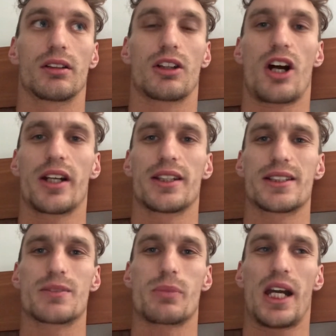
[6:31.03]
kind of
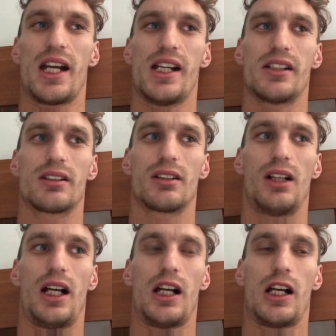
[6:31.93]
this bad.
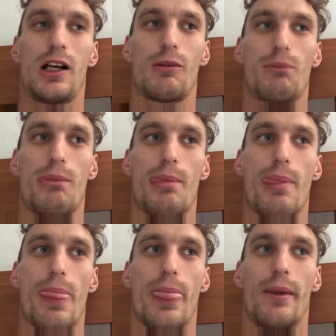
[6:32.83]
I
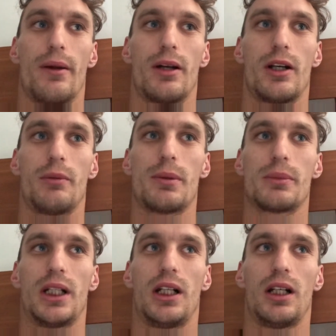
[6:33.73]

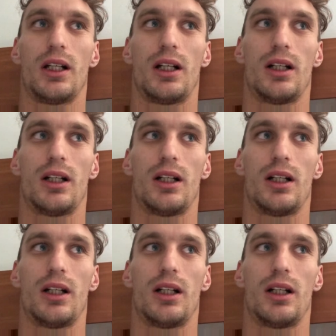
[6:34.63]
remember